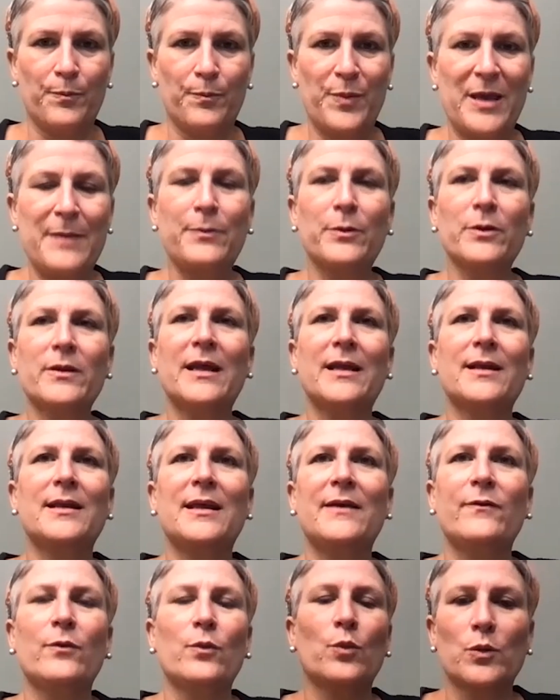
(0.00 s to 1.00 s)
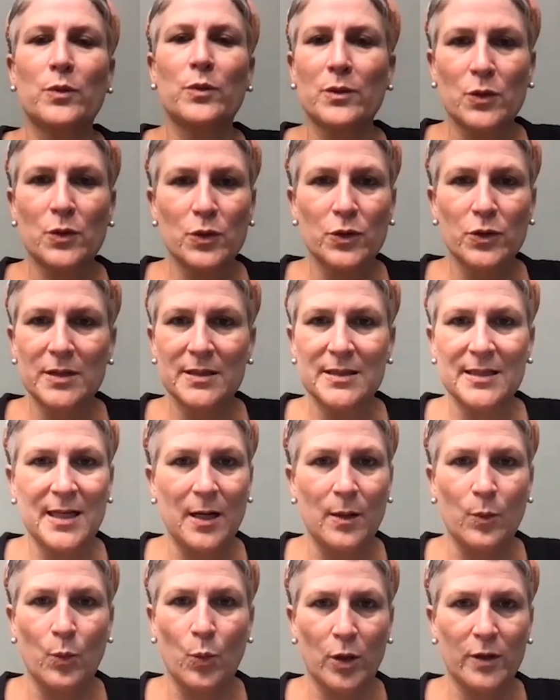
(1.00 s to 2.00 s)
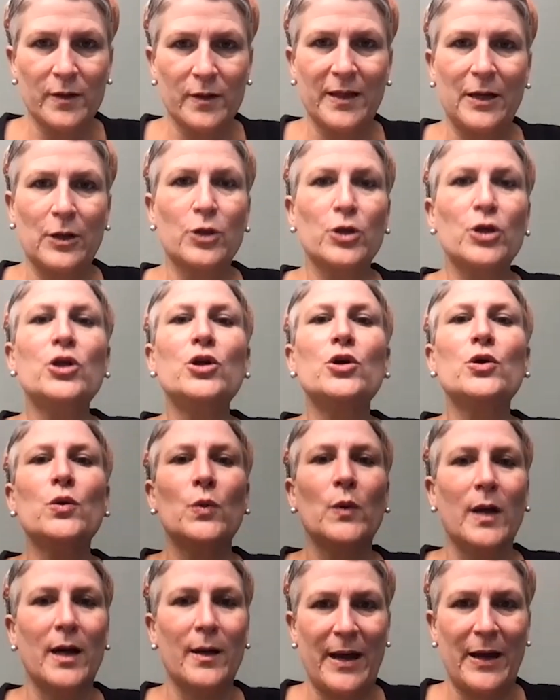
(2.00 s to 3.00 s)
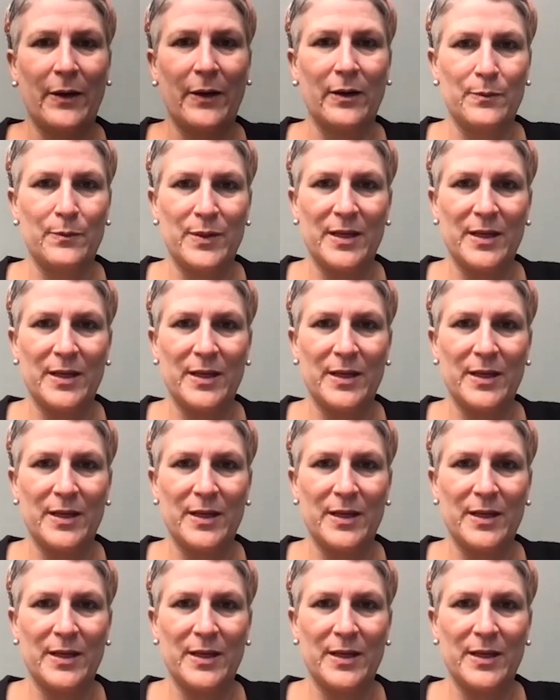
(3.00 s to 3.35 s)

people that even were recruited to come work there knew about it